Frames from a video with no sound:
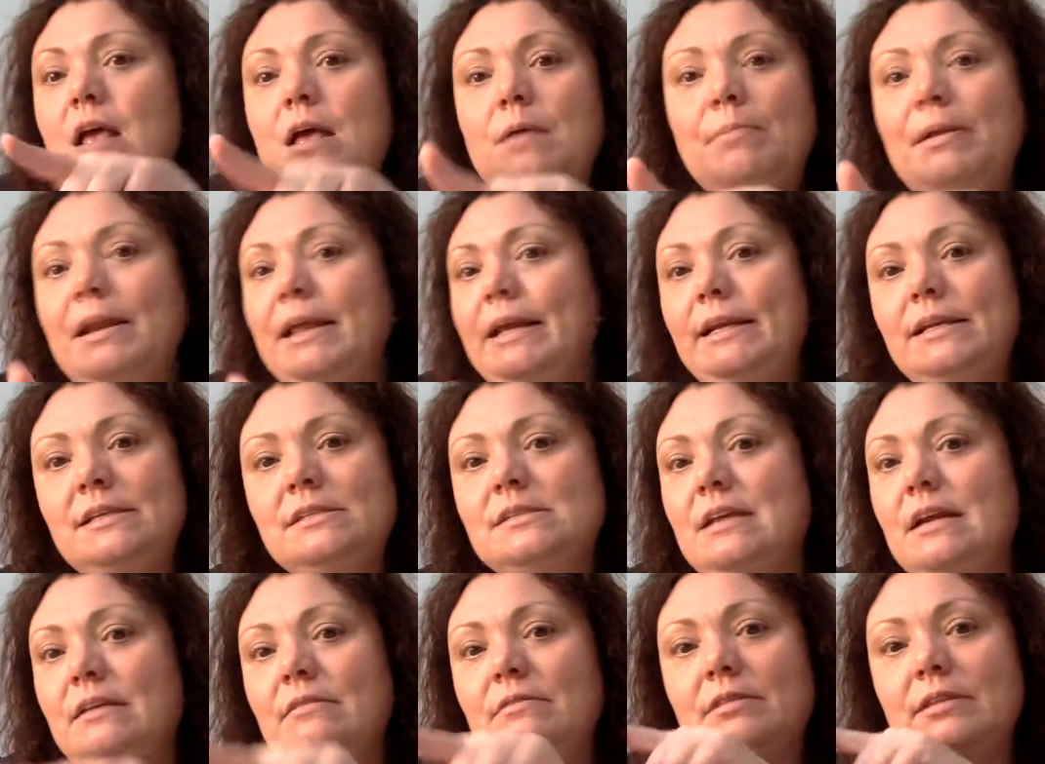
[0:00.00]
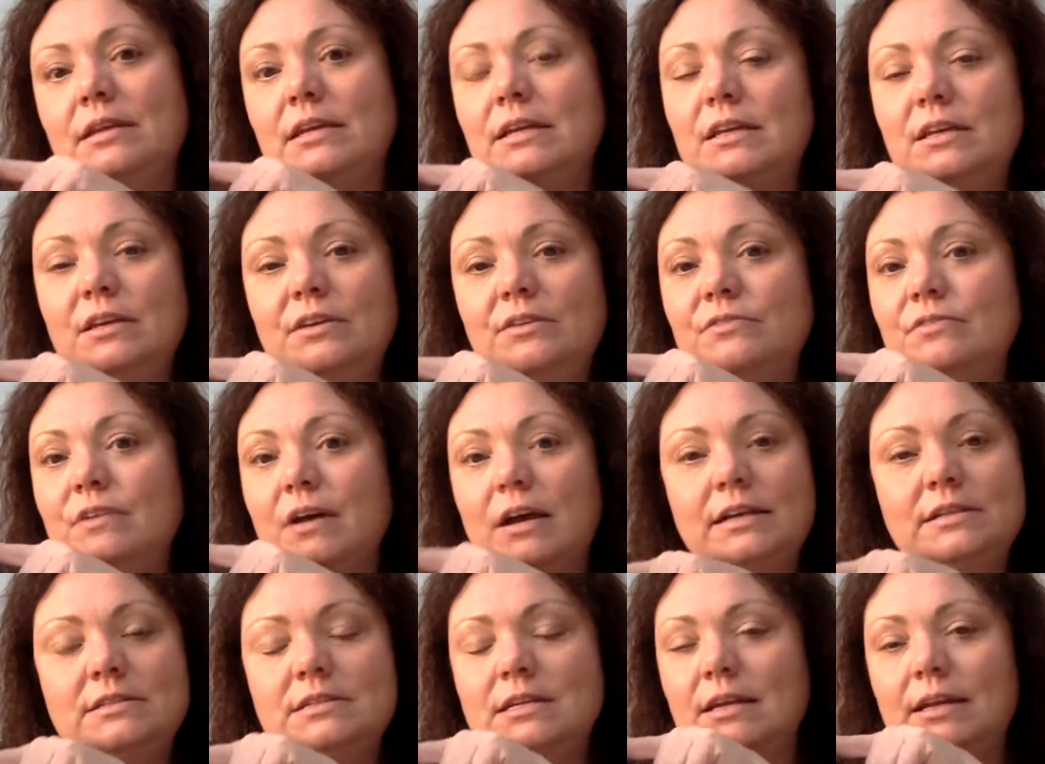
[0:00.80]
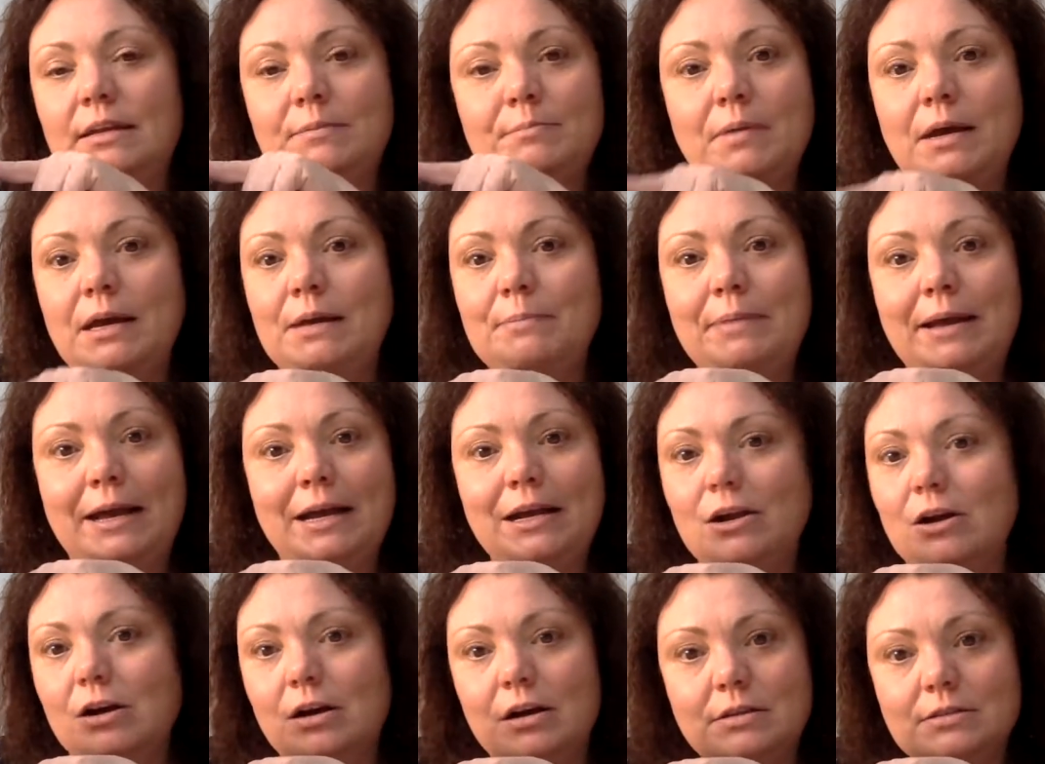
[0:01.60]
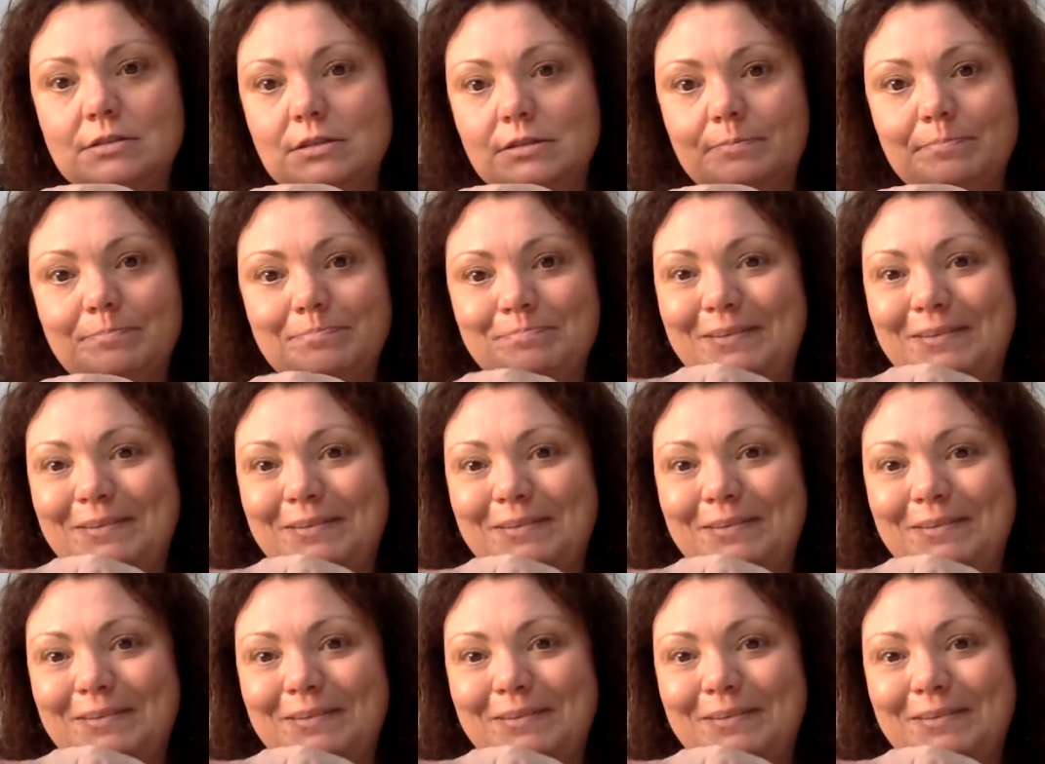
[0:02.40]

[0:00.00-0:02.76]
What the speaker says: Please don't think you find it in my back garden,